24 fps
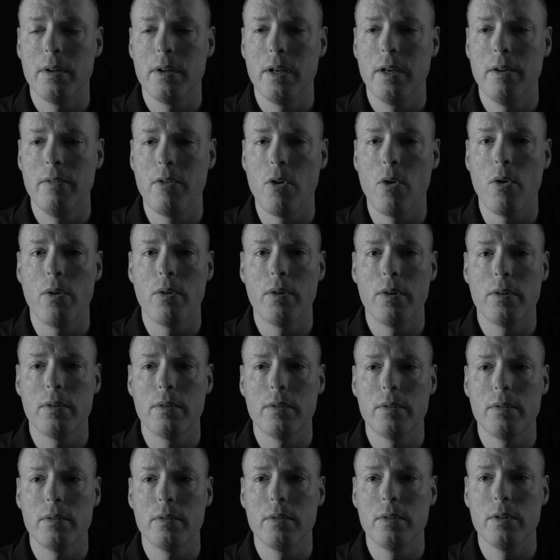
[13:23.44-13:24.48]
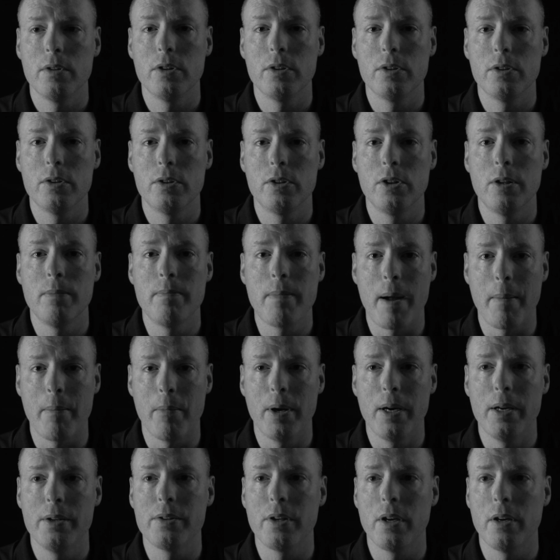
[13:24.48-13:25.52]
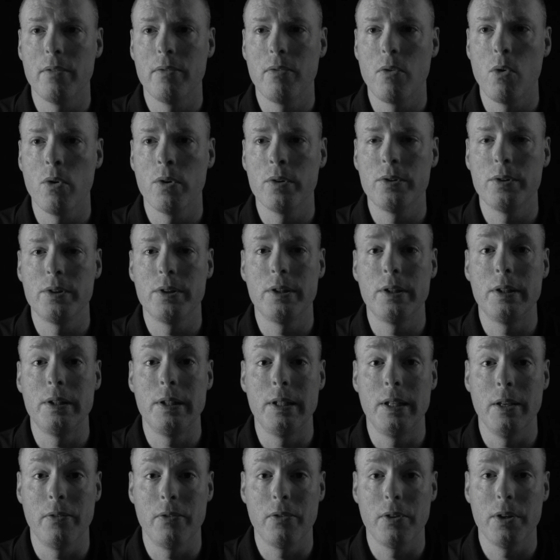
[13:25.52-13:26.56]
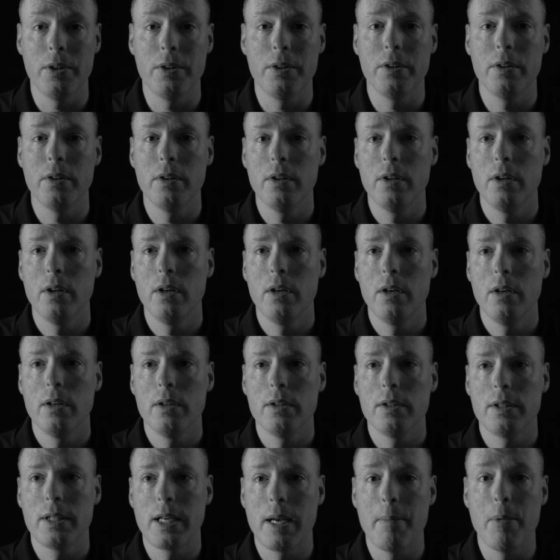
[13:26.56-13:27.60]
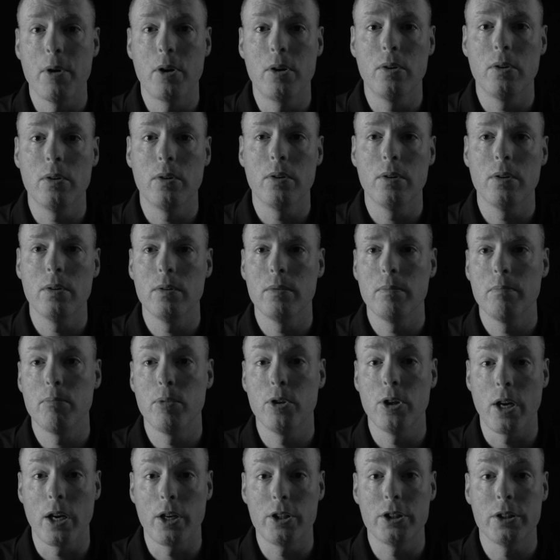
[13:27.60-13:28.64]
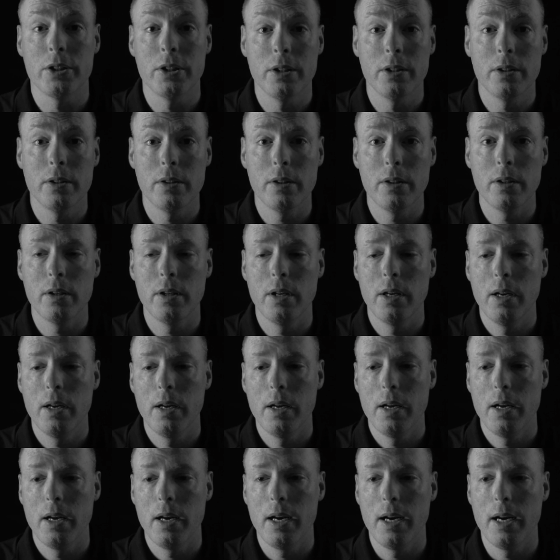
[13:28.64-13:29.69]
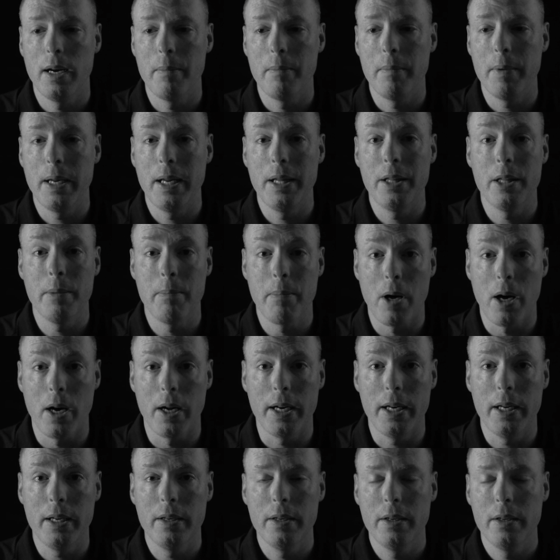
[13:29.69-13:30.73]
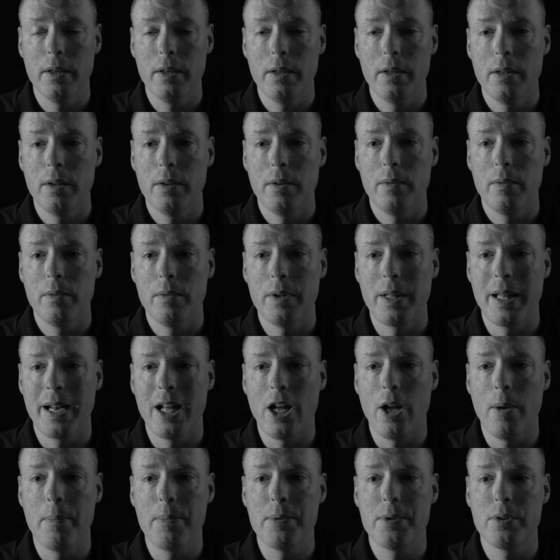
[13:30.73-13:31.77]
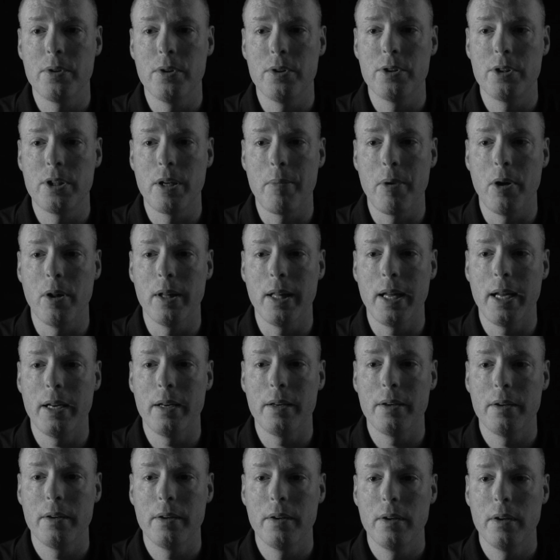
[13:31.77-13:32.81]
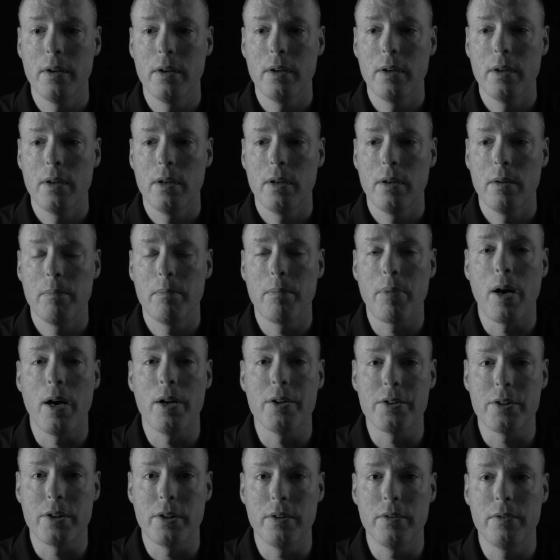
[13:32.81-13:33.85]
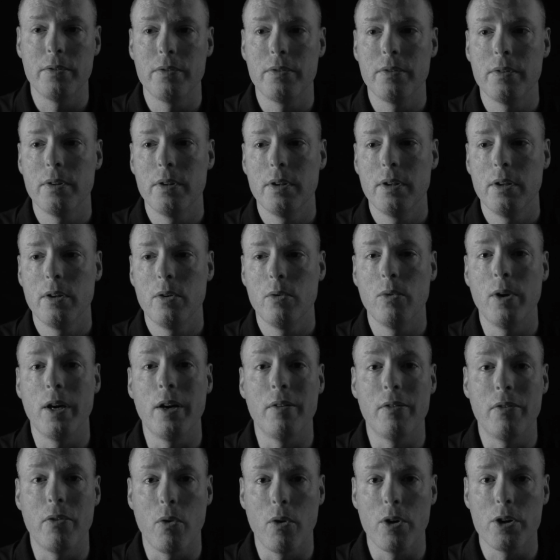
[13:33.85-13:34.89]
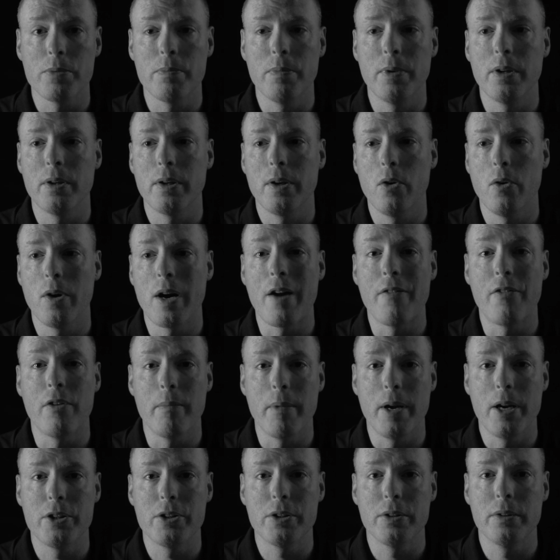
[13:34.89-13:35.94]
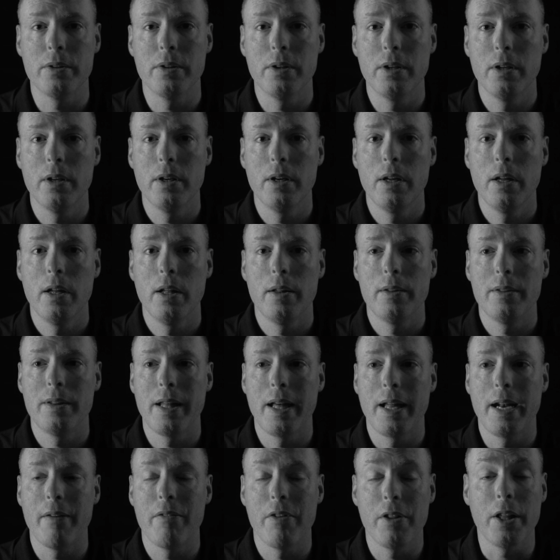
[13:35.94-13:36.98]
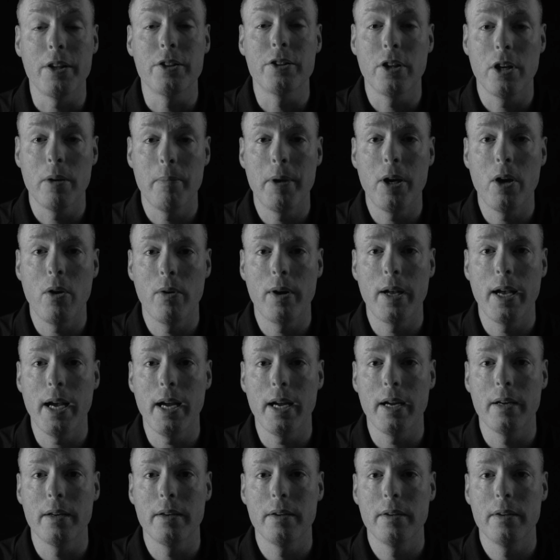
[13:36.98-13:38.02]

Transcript: evoke good memories, that evoke different chemical production in the body that helps to stimulate positive reinforcement or affirmation that everything's going to be okay.